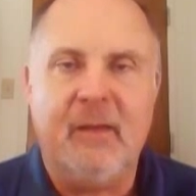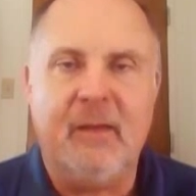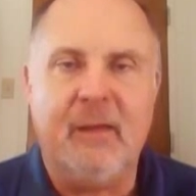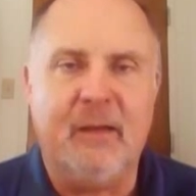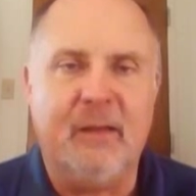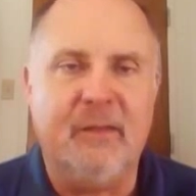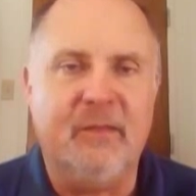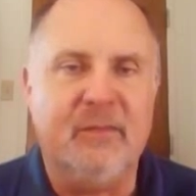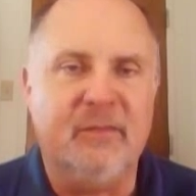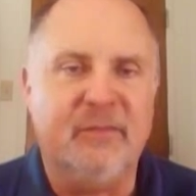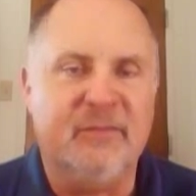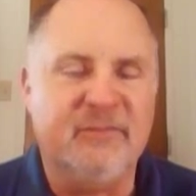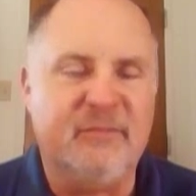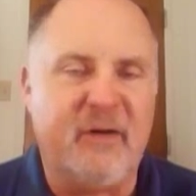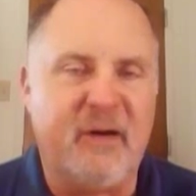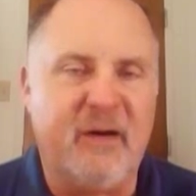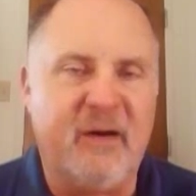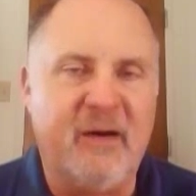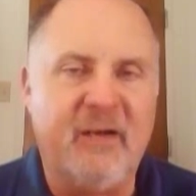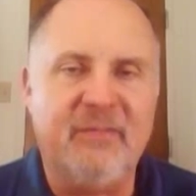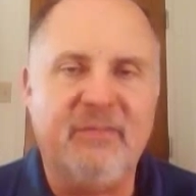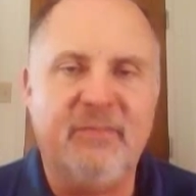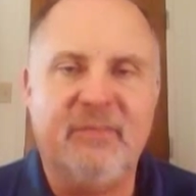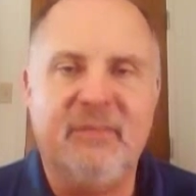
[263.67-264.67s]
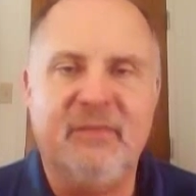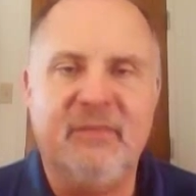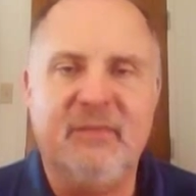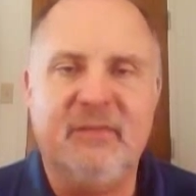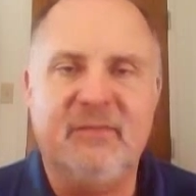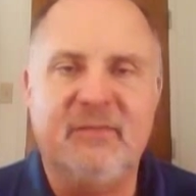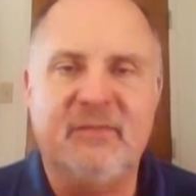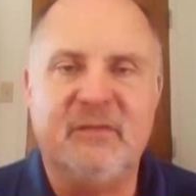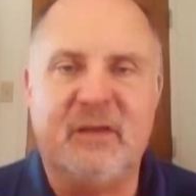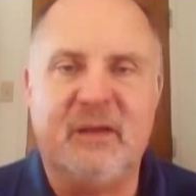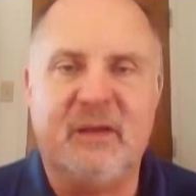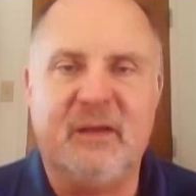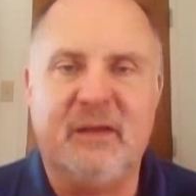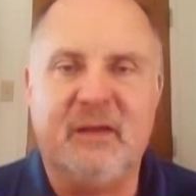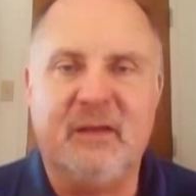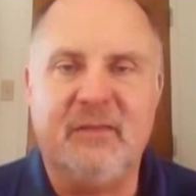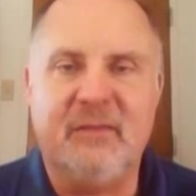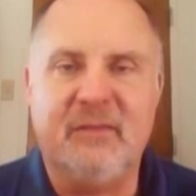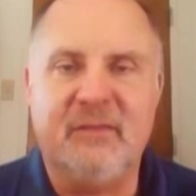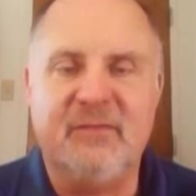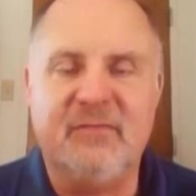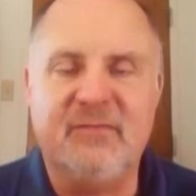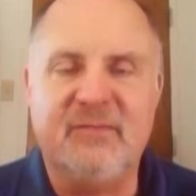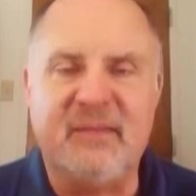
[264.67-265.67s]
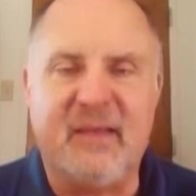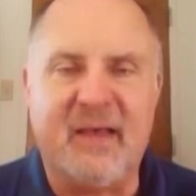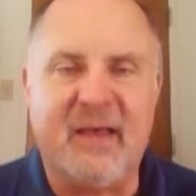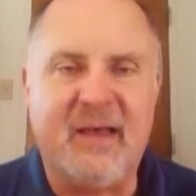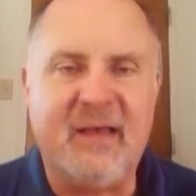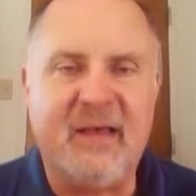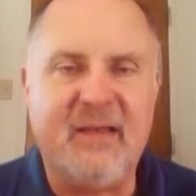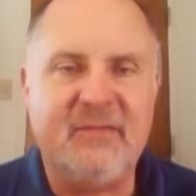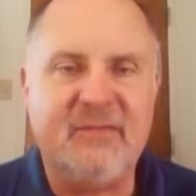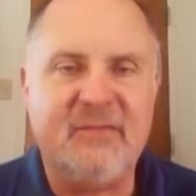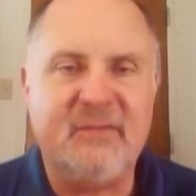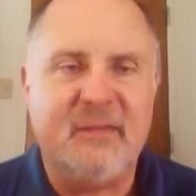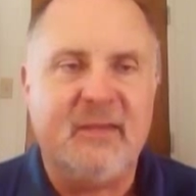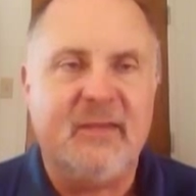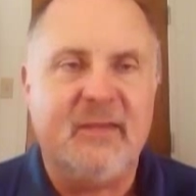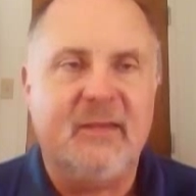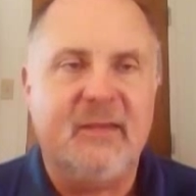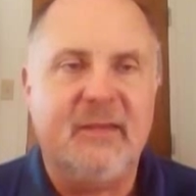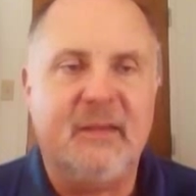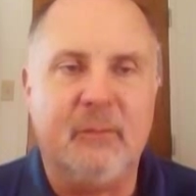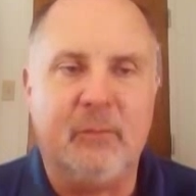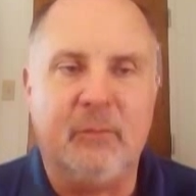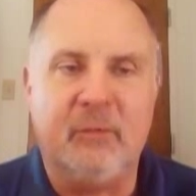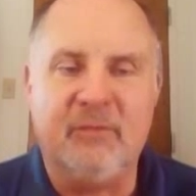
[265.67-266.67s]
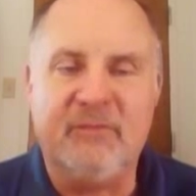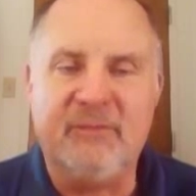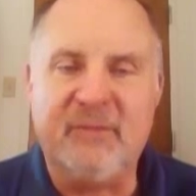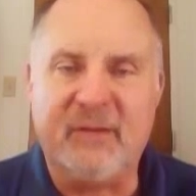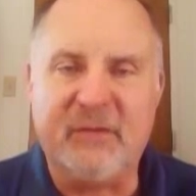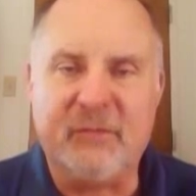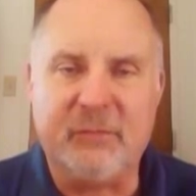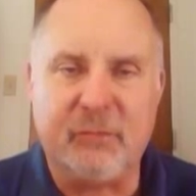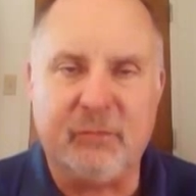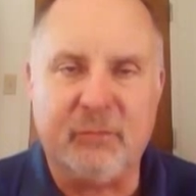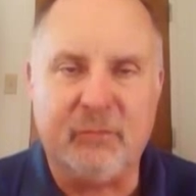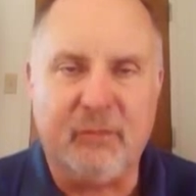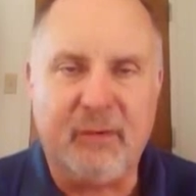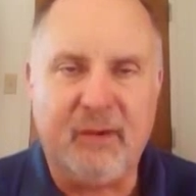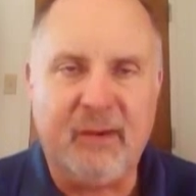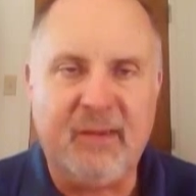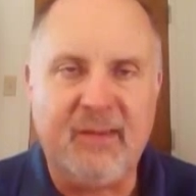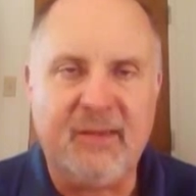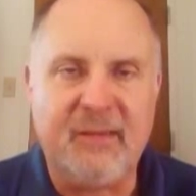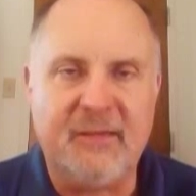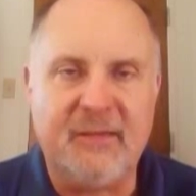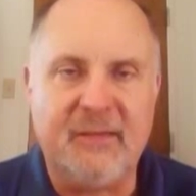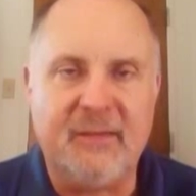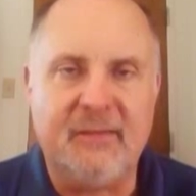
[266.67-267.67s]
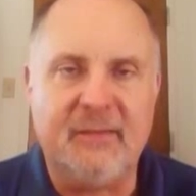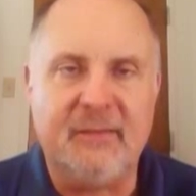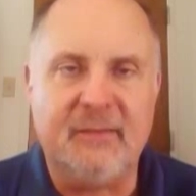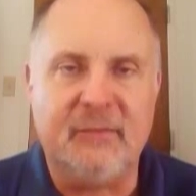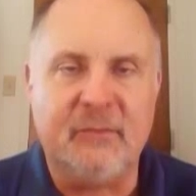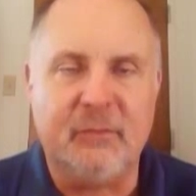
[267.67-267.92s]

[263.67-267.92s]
the font, the size, it will affect your grade.